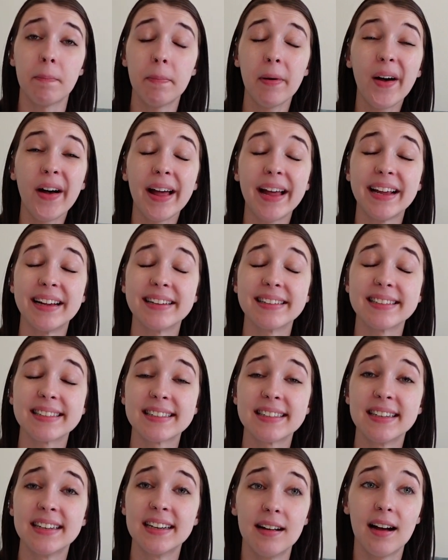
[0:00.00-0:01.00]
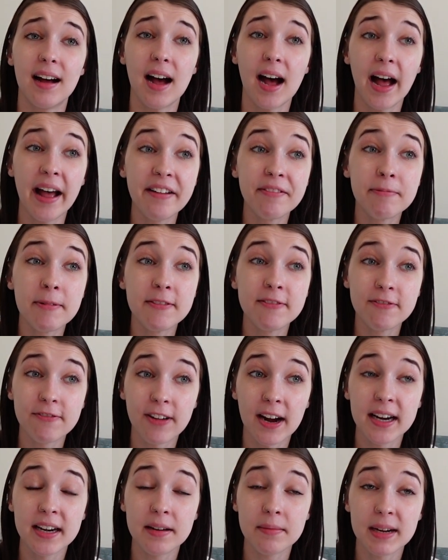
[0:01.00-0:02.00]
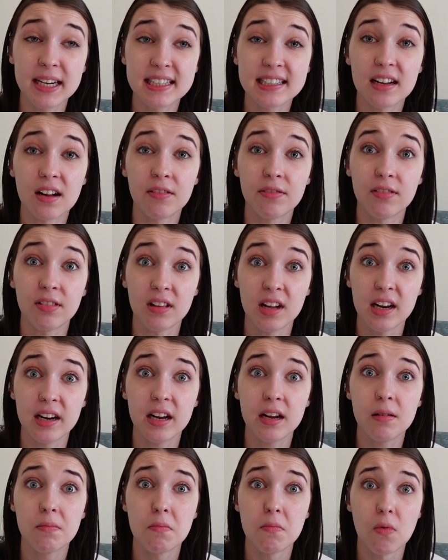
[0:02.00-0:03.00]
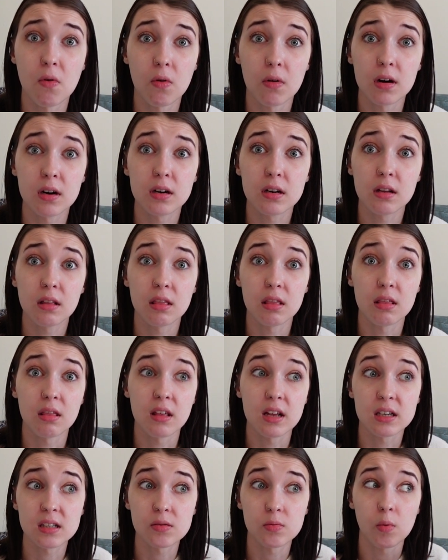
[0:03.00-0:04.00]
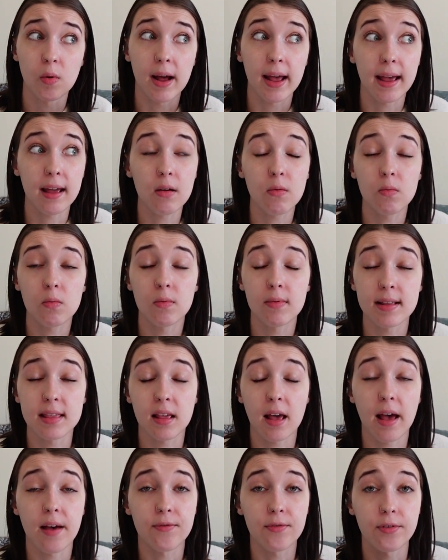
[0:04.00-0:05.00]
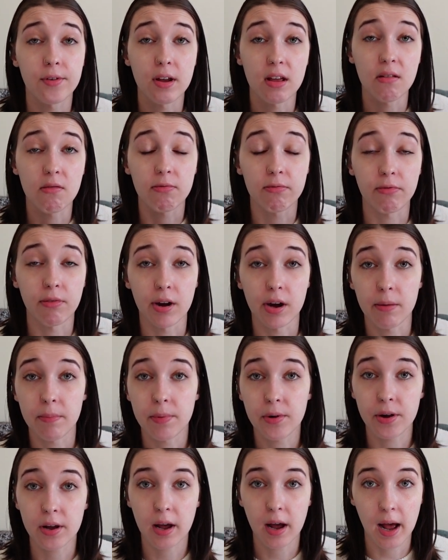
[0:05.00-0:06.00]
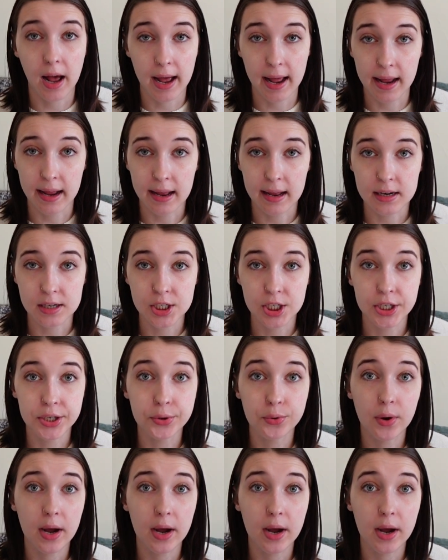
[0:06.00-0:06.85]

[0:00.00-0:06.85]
but I've been finding myself leaning more this way with every Frida book I get to.